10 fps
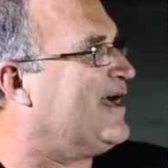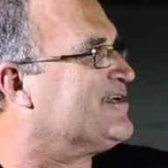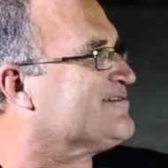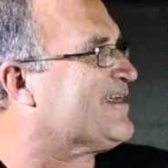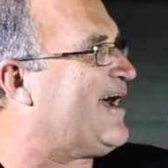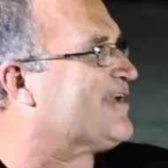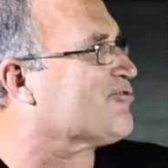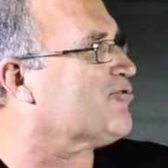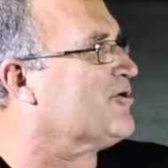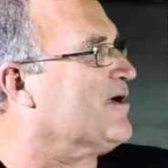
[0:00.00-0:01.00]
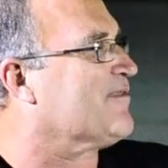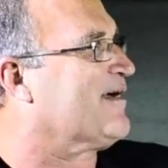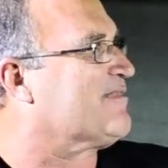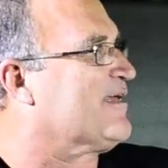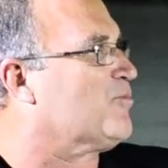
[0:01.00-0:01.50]
just can't agree with.
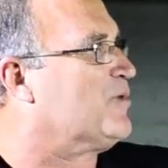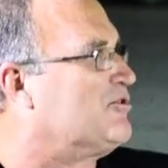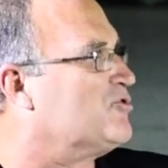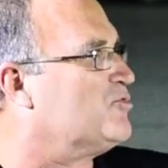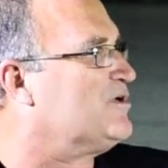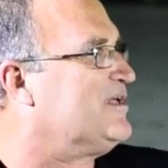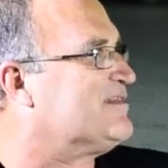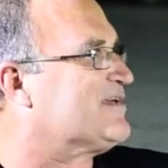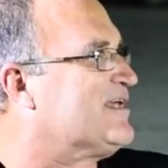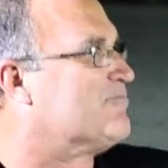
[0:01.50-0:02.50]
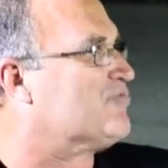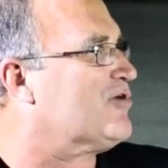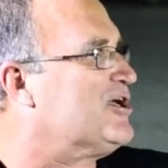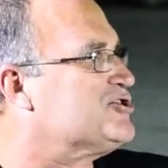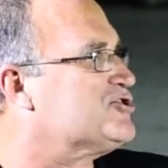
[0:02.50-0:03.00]
I think we do need to keep the
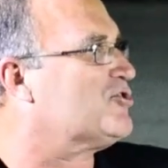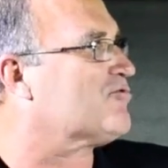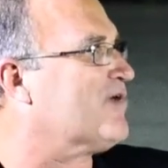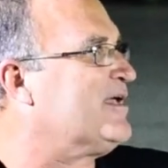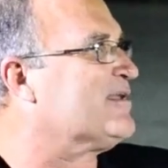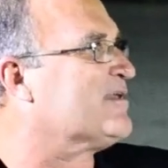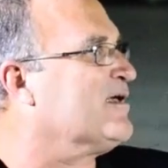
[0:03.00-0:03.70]
ratio right,